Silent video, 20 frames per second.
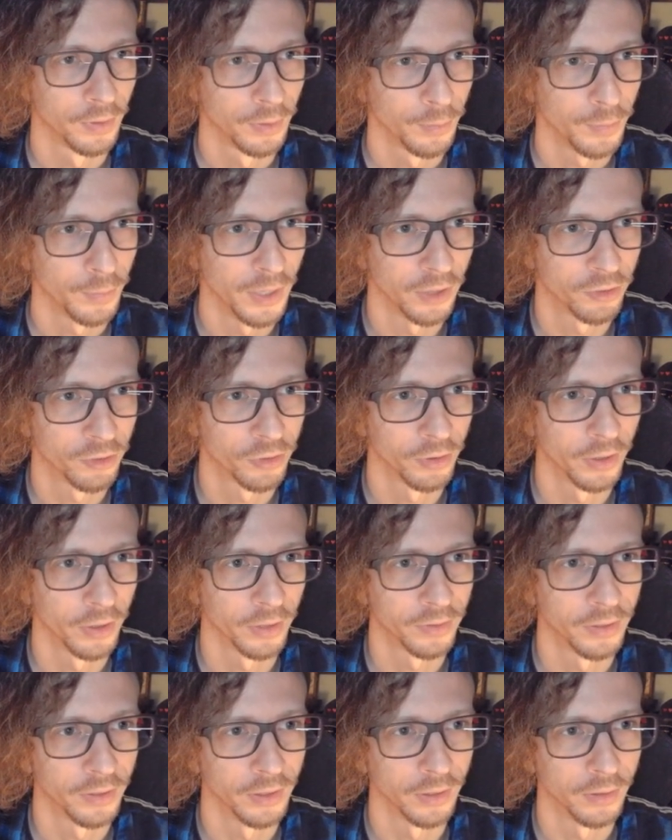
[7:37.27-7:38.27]
make sure
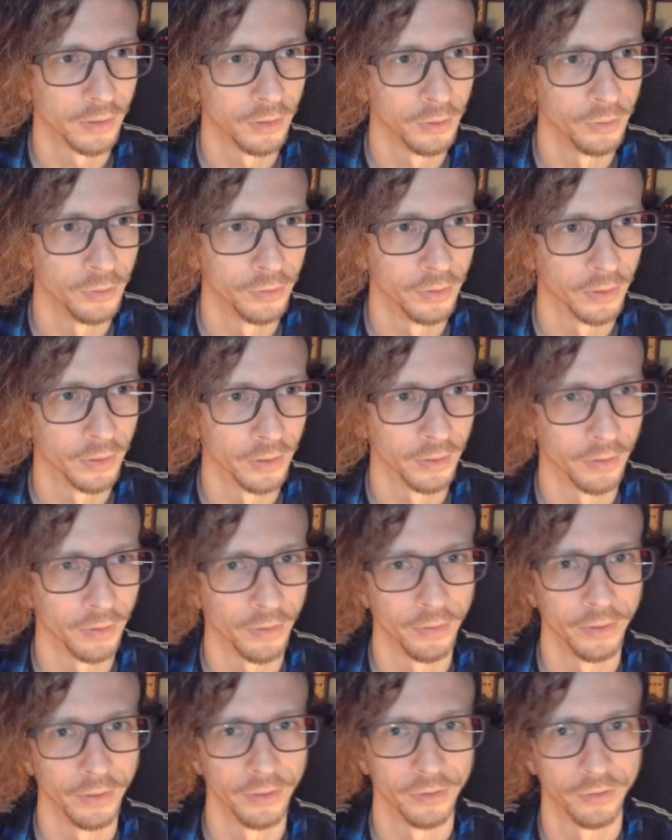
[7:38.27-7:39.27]
not to include uh,
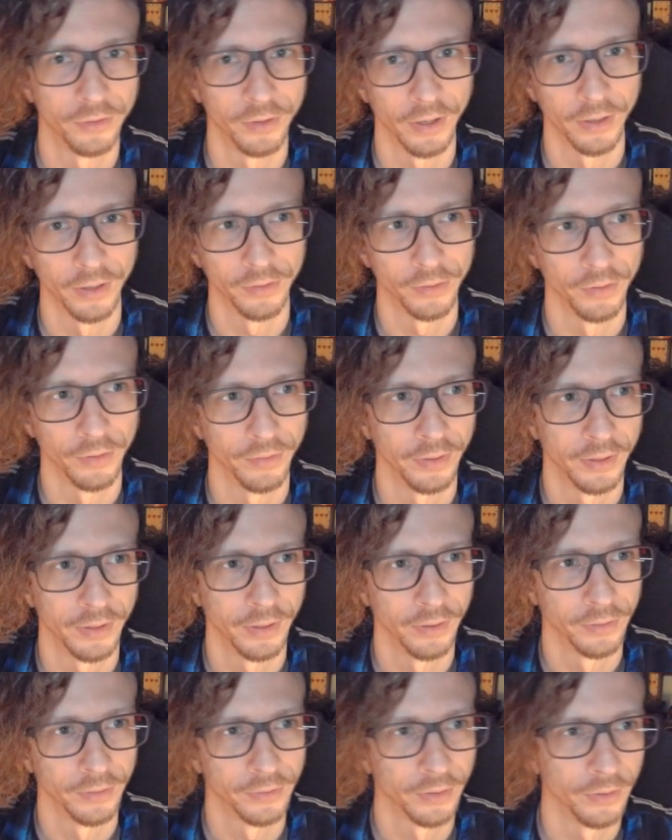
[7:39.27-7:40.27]
all this jazz over
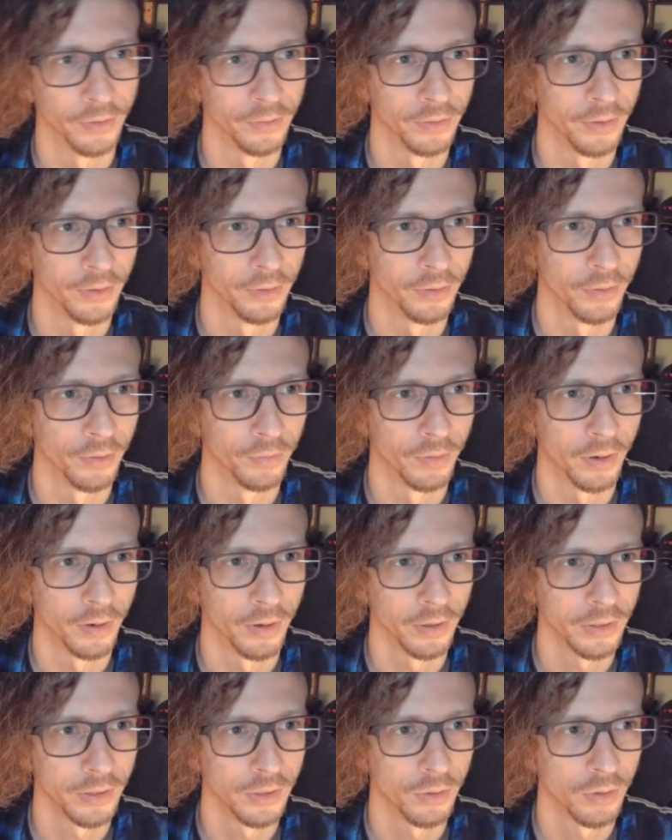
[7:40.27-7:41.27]
here. So the, the raw
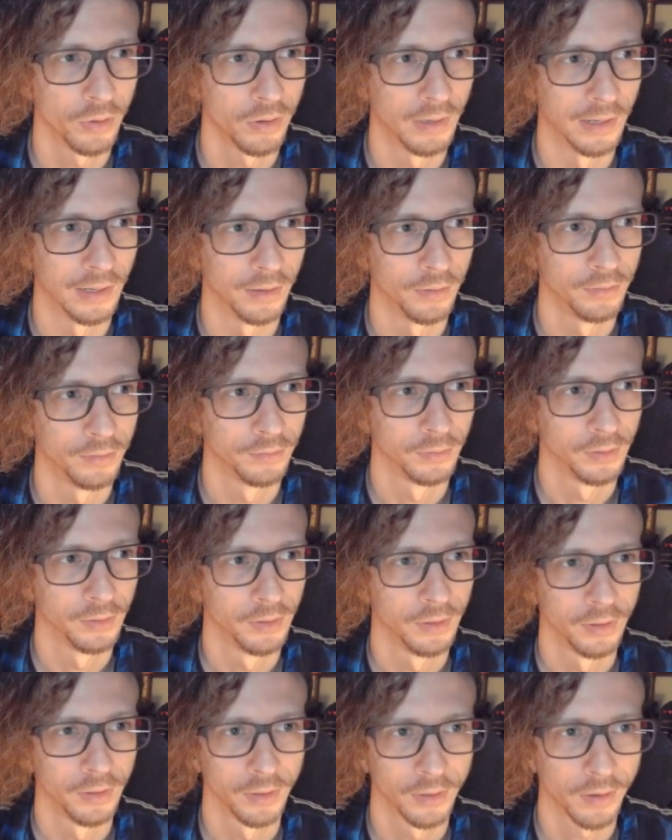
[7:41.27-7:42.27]
URL,
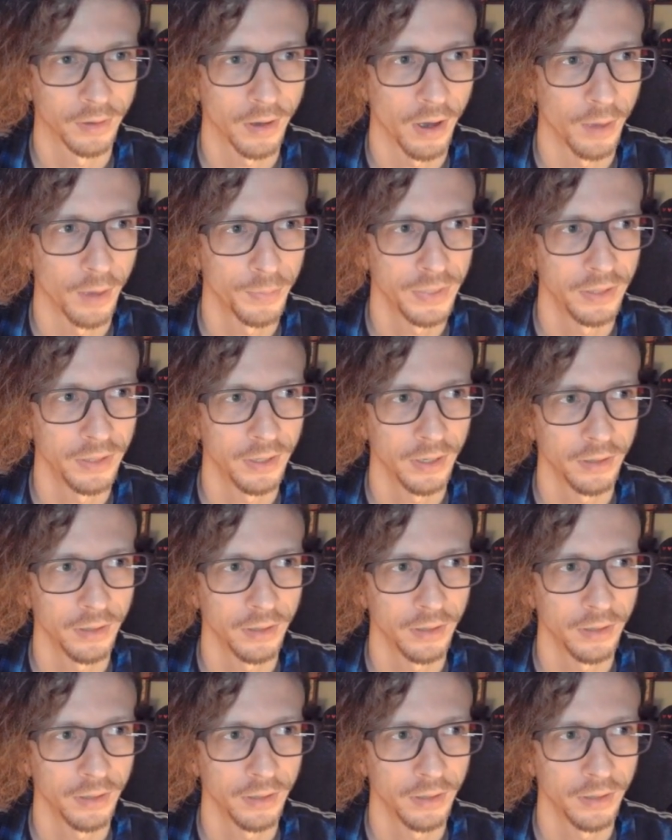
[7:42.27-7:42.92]
copy that